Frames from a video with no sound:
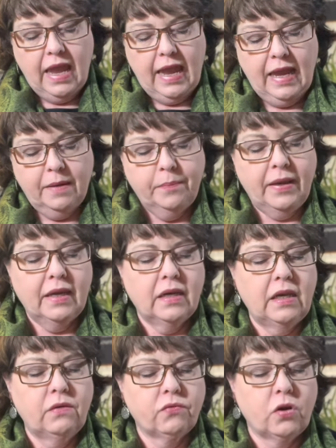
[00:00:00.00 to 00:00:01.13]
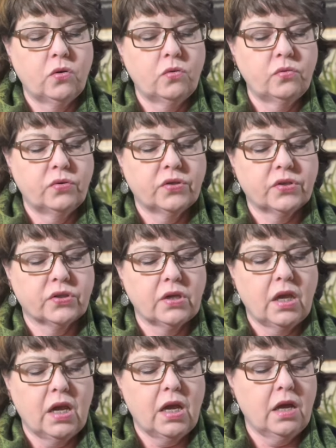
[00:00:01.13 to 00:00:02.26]
And peony rose,
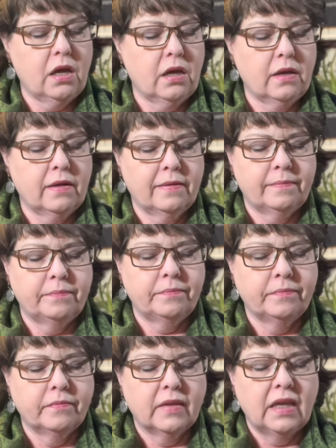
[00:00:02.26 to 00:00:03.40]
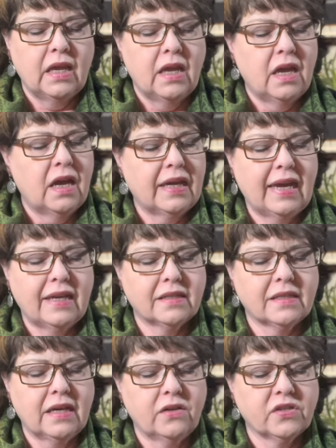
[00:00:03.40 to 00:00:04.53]
can't
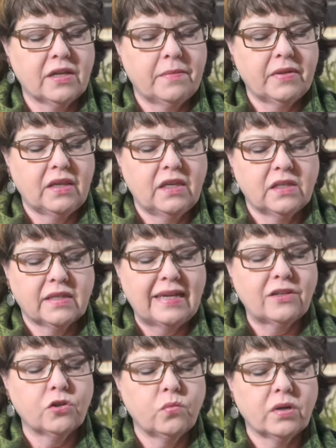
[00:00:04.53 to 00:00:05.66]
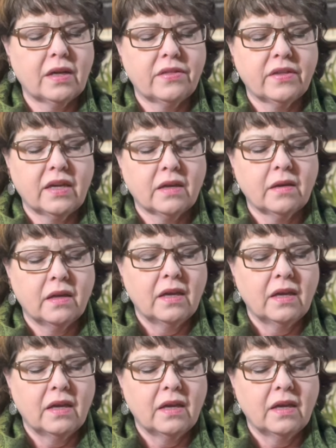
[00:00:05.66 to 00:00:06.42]
tell some of these. Sandalwood, I think.